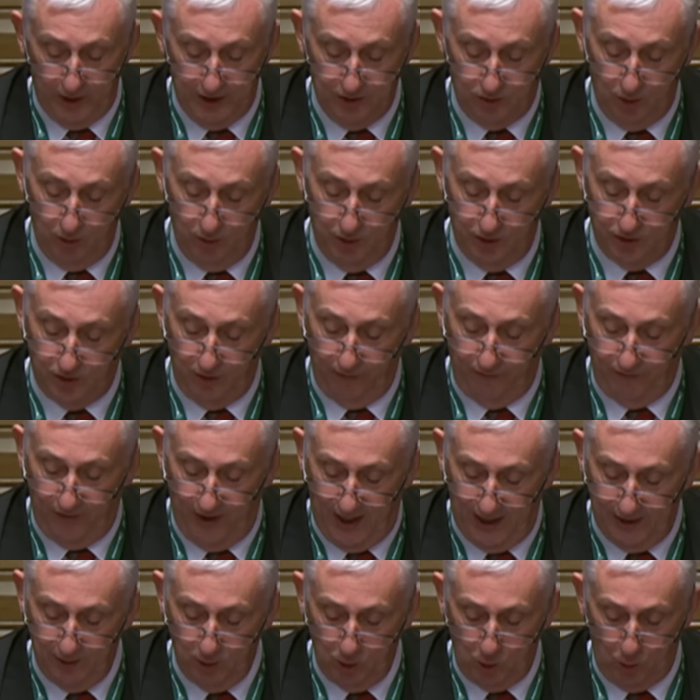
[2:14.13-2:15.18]
to, there is a
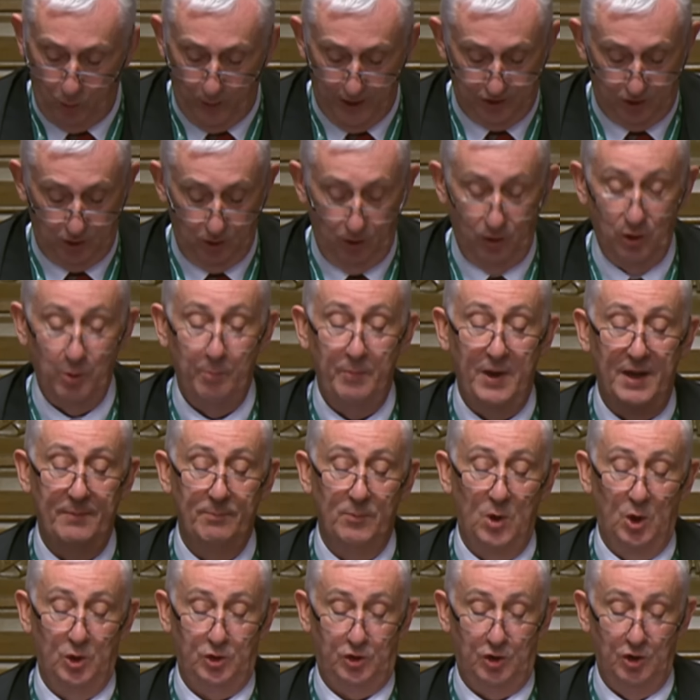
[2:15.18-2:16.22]
final question on the main
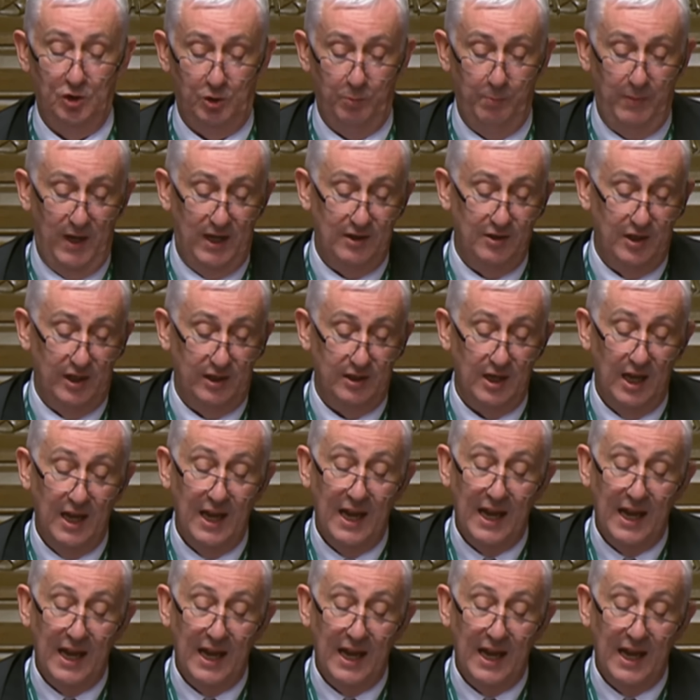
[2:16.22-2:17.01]
motion as amended.